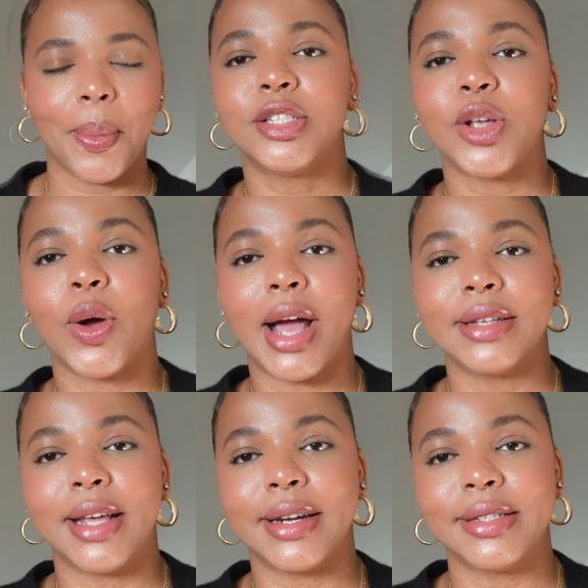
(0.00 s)
So
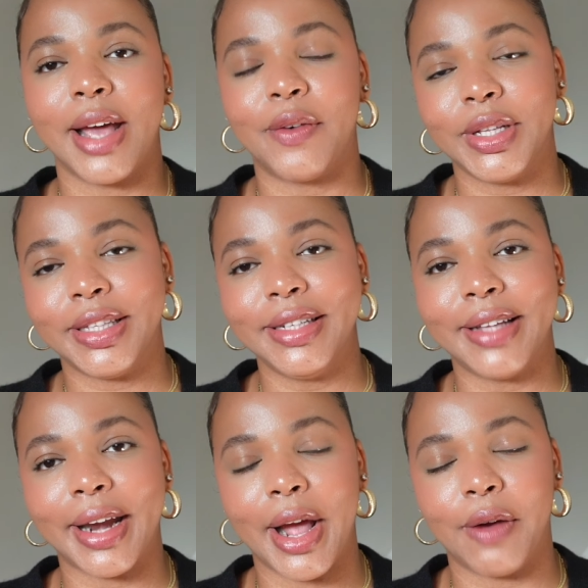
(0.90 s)
guys, that is everything
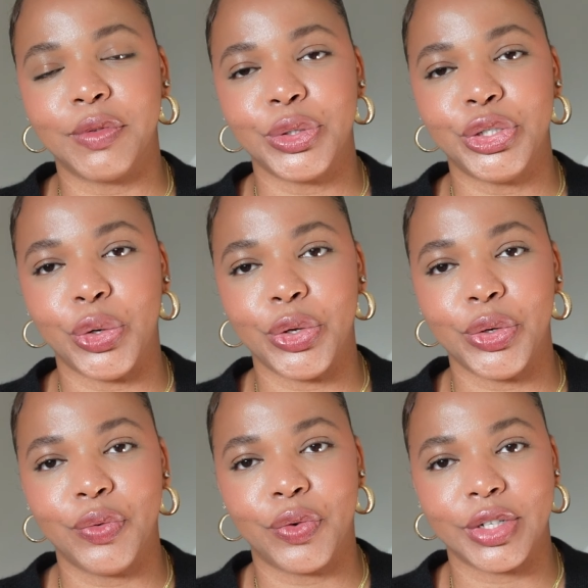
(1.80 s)
that I have to show
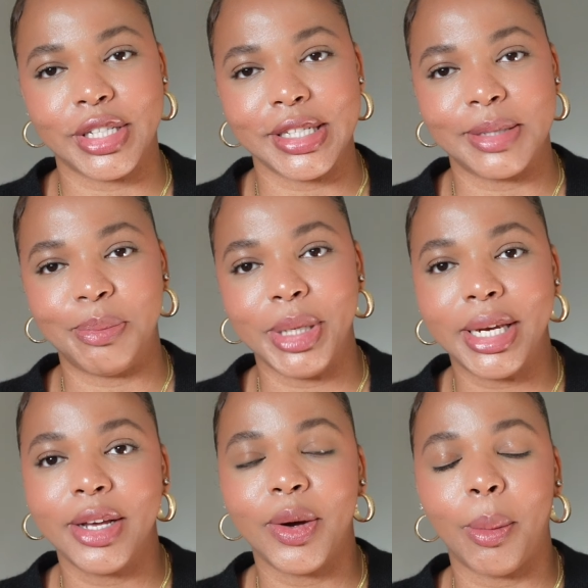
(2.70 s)
you for this
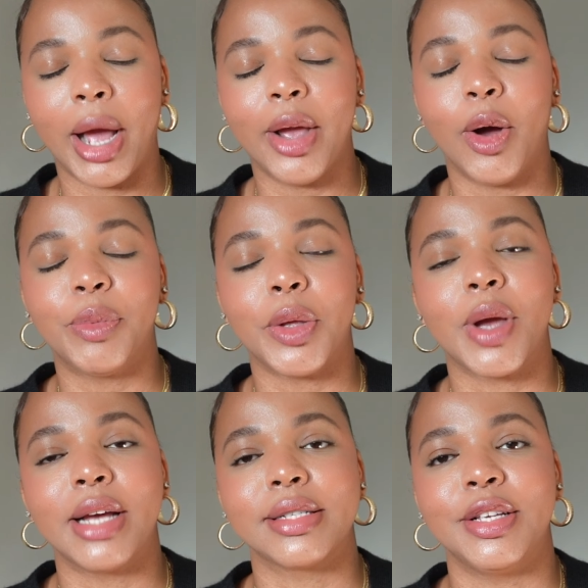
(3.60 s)
video. I hope that you
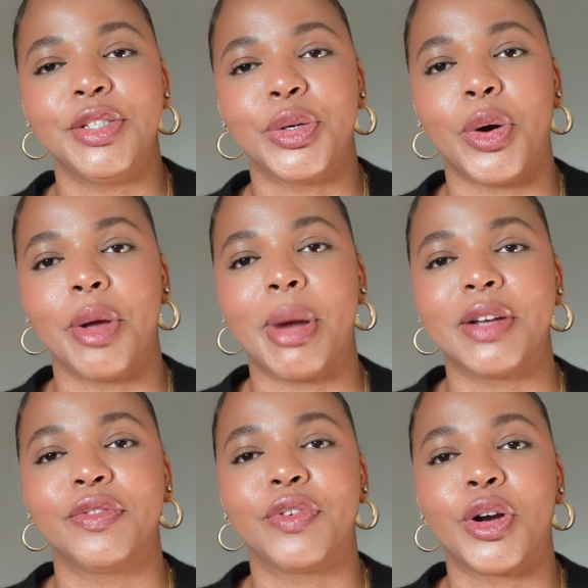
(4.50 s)
guys enjoyed
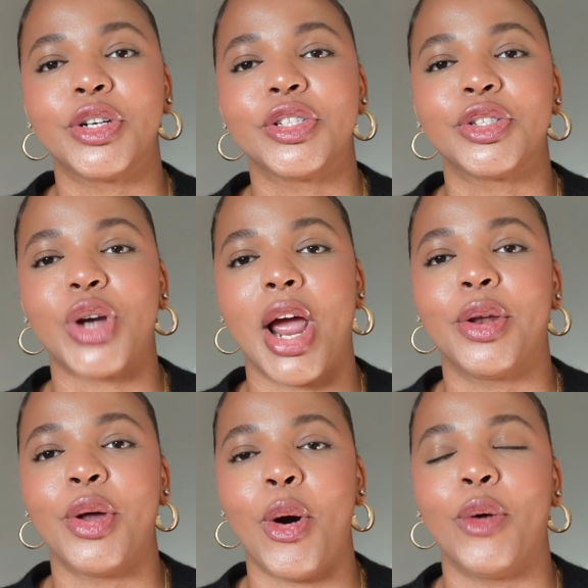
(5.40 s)
my first try
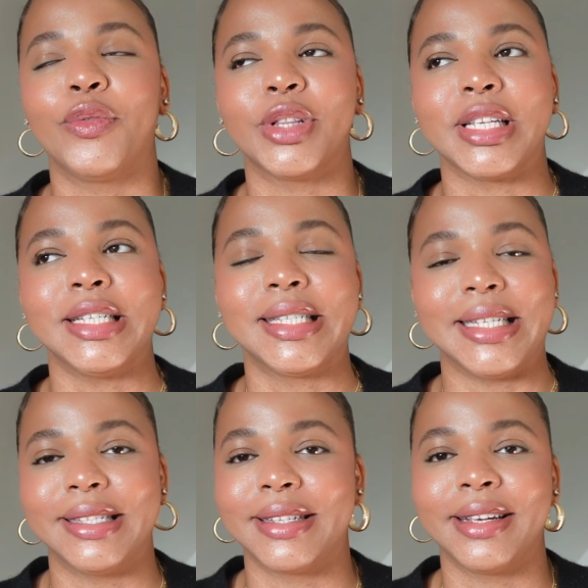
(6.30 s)
and haul for this
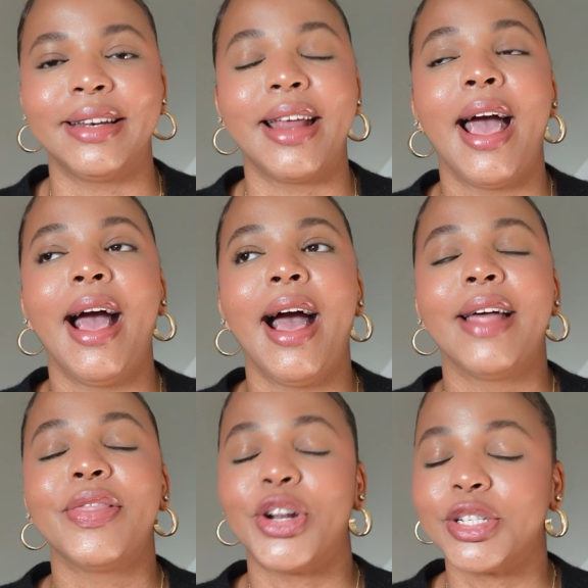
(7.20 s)
season.
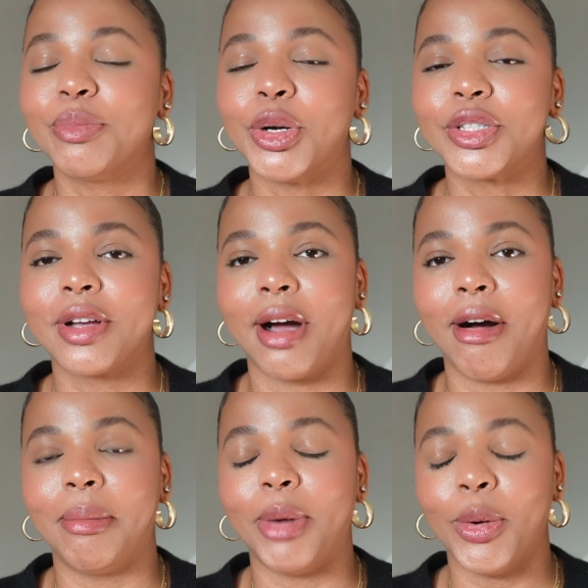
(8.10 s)
There's more to
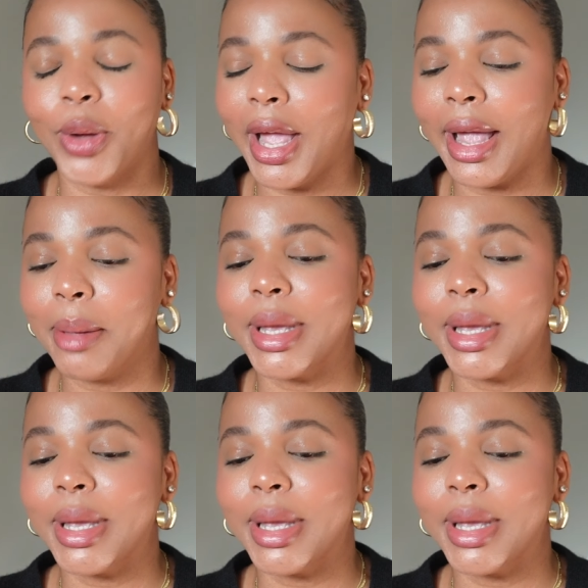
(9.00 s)
come, okay?